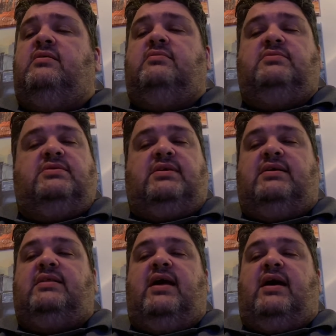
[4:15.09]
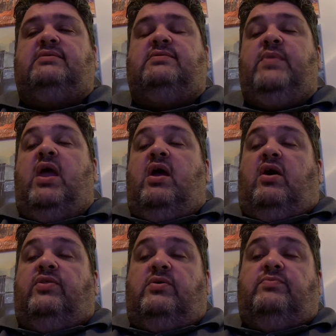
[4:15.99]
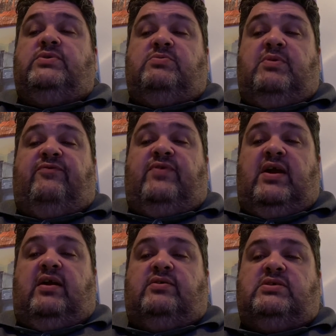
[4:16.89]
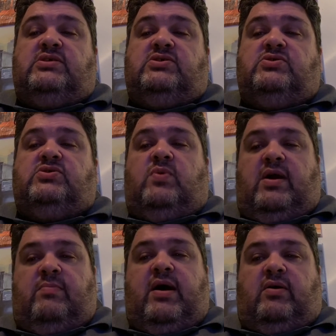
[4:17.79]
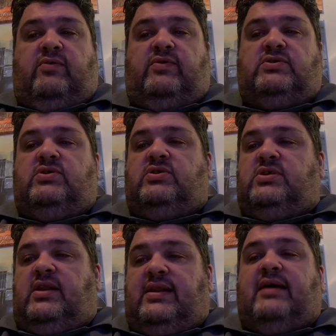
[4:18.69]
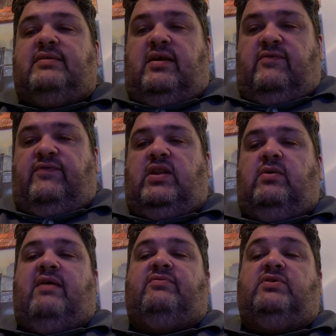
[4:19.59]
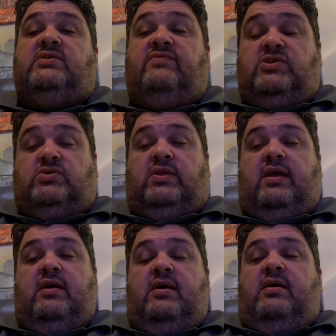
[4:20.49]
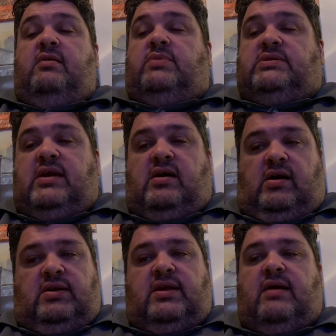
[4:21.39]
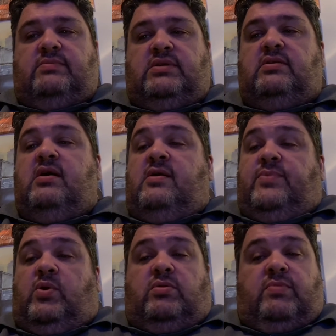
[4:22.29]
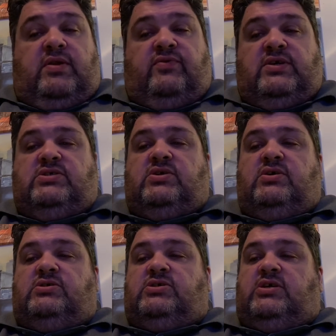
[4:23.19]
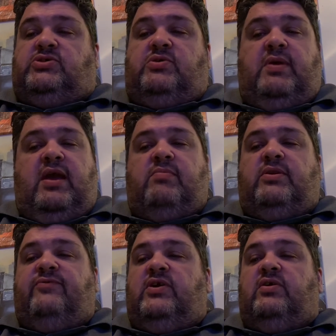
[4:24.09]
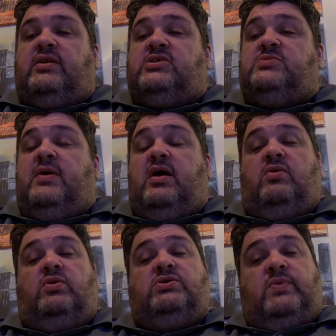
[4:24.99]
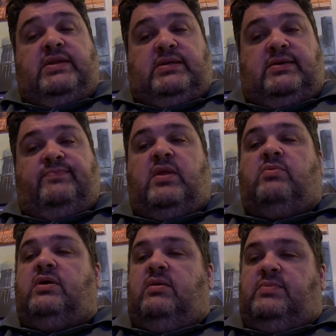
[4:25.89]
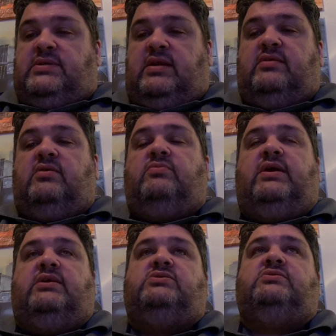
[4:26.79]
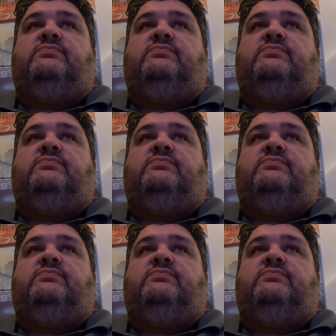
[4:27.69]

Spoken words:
"Just like that. Although, to be fair, the sisters are quite powerful, so there's little doubt they can follow after us eventually. But take heart, Captain. With a bit of research, I should be able to figure out a spell or 20 that will keep us out of their reach."